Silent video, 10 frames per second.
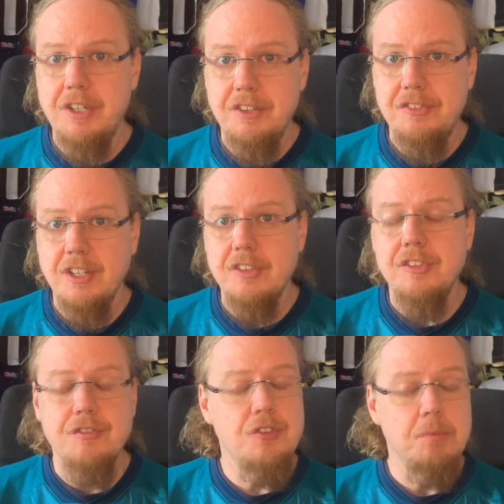
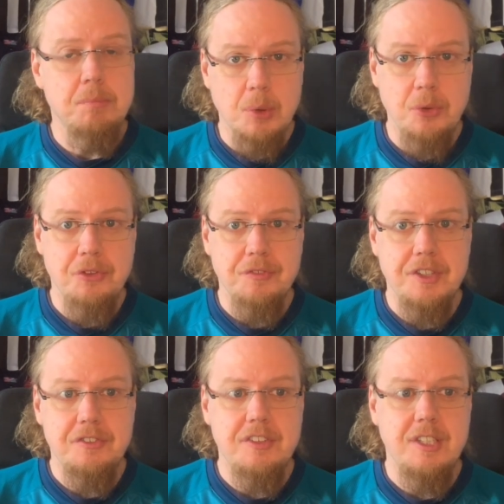decisive for both of
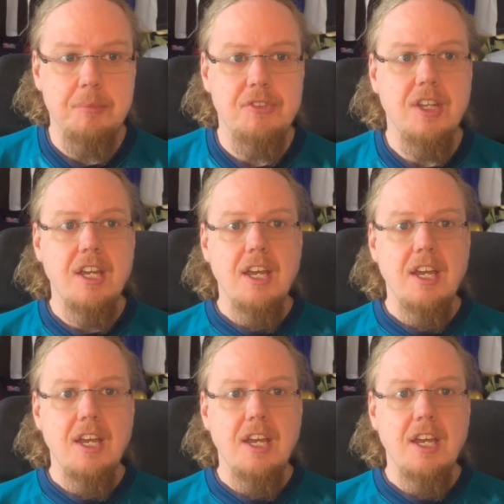these teams.